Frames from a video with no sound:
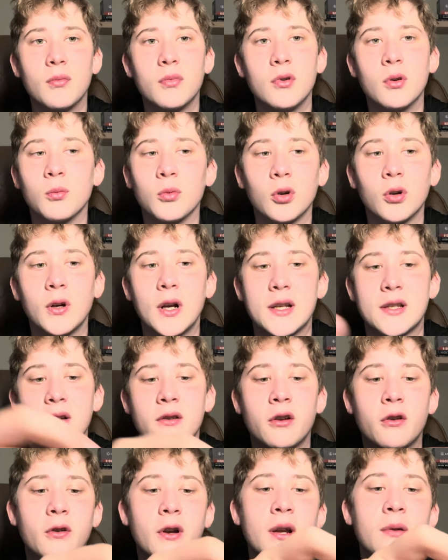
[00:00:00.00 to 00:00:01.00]
more grass on
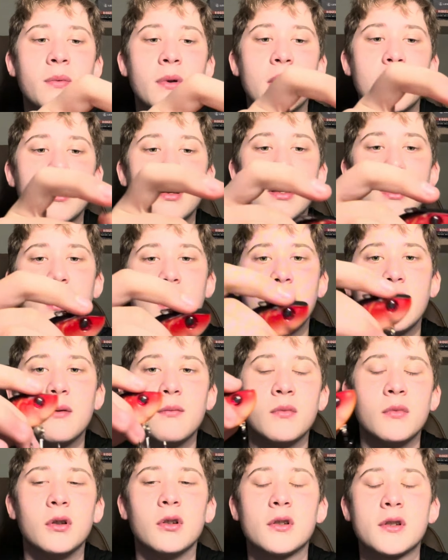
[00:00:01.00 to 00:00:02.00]
your crankbait
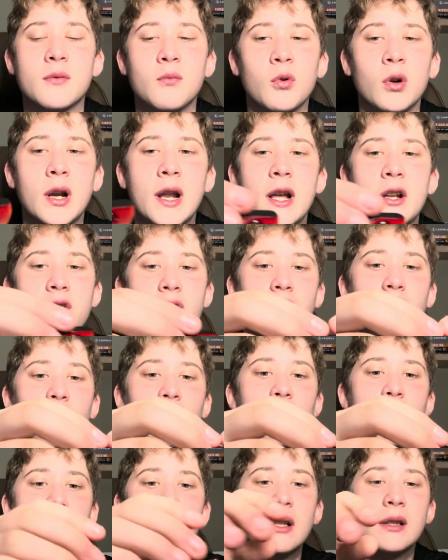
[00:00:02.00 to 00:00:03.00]
and it looks more natural.